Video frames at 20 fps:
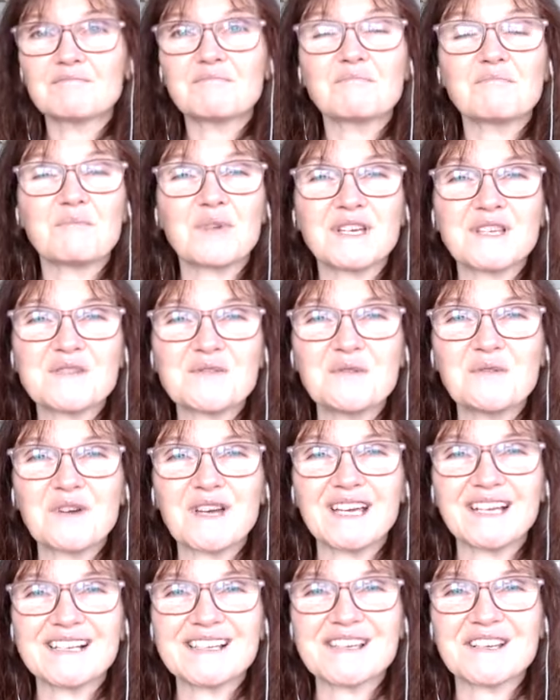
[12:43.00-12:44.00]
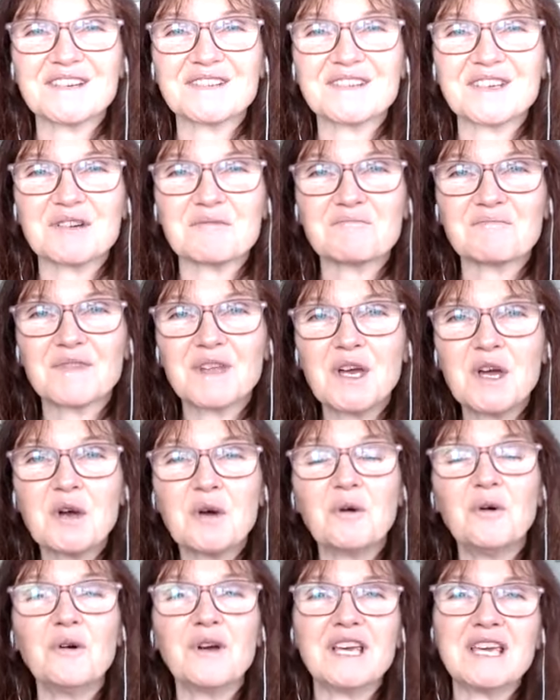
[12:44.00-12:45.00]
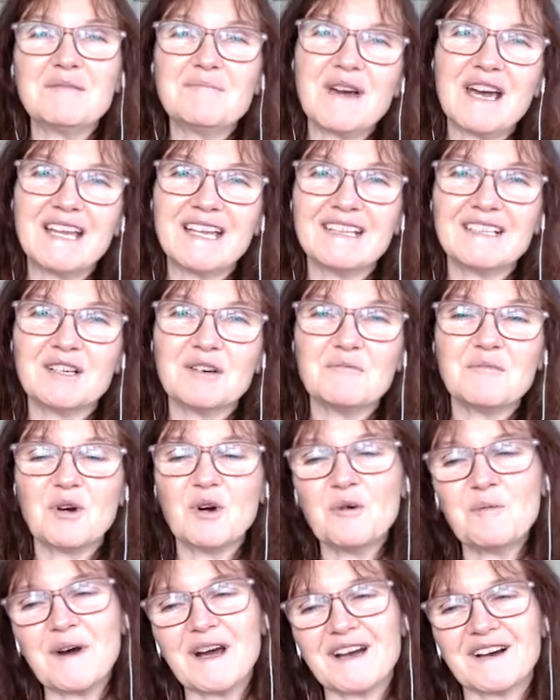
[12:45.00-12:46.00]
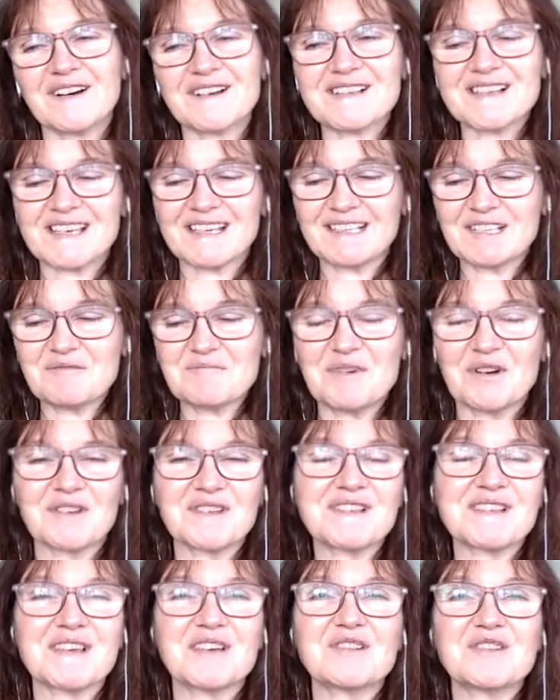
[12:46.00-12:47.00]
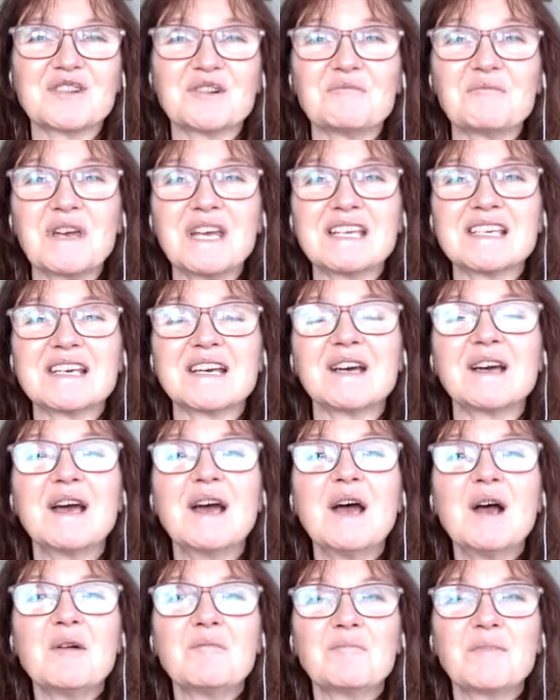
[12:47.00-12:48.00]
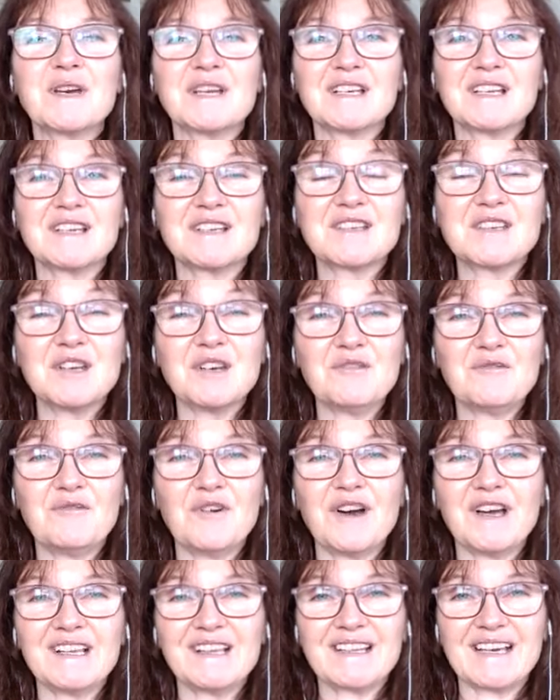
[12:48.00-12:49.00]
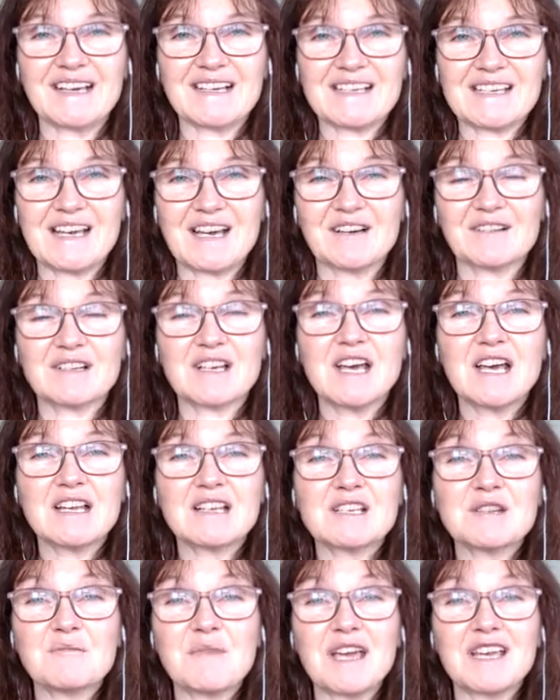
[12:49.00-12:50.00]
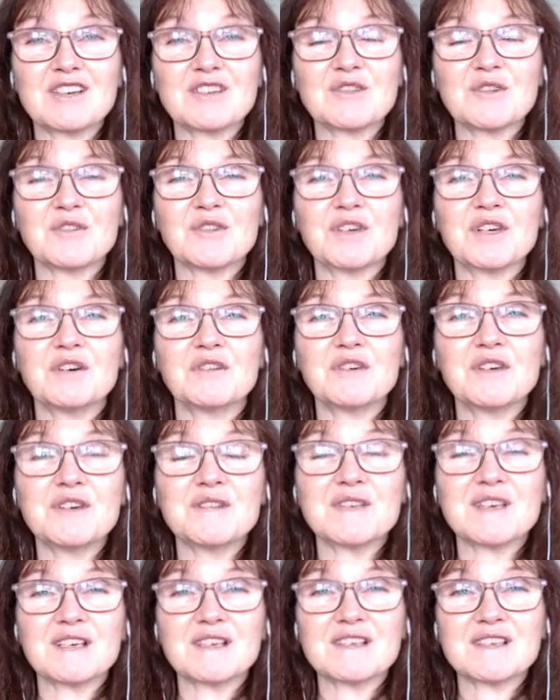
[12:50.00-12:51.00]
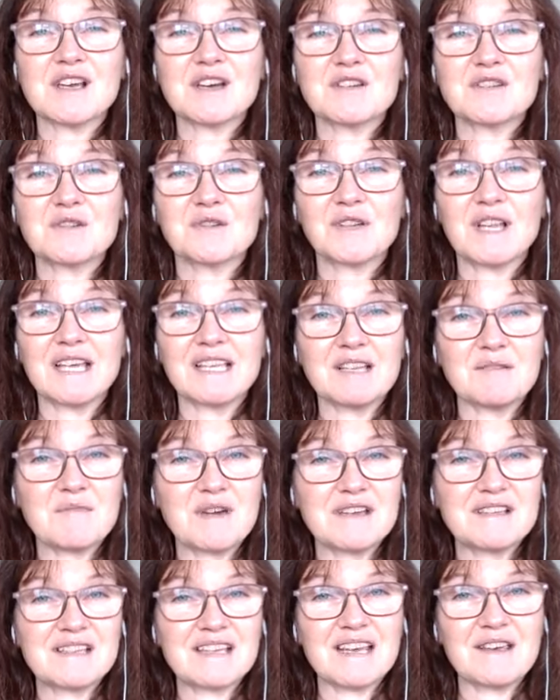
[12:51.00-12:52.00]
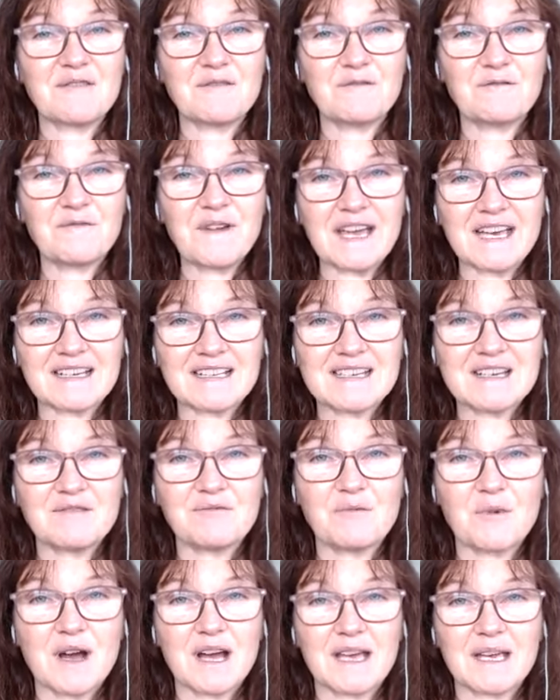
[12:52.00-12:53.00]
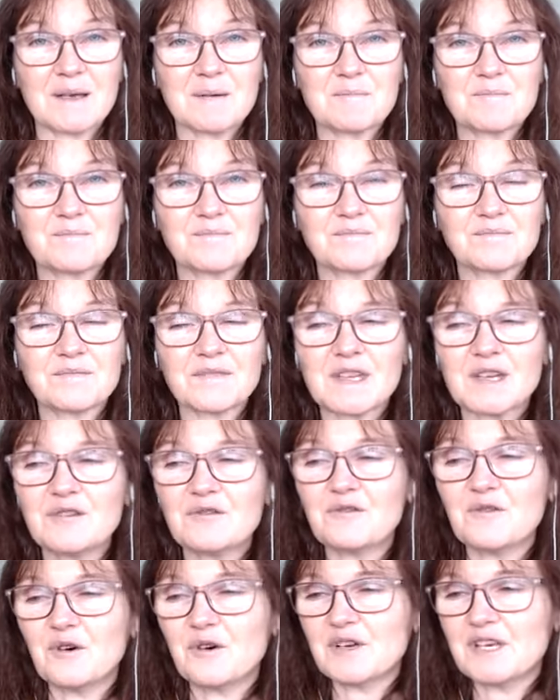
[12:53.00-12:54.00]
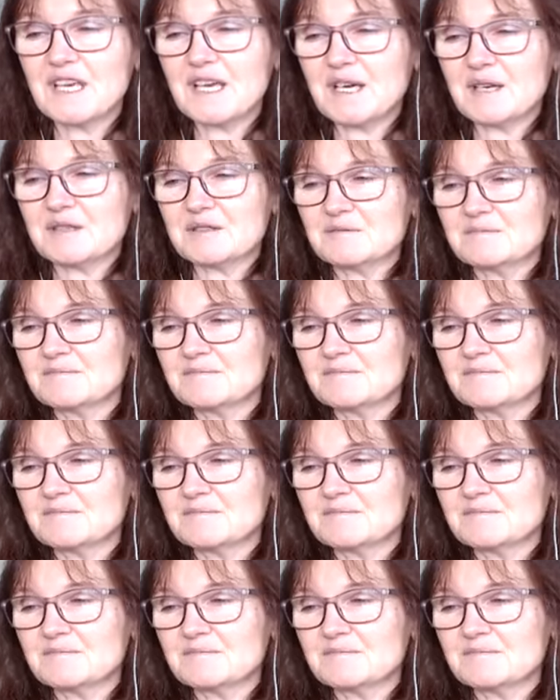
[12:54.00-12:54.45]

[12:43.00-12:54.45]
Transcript: by talking to them or emailing them or by asking them on social media. But do find that out to make sure that you're using social in the most effective way for you.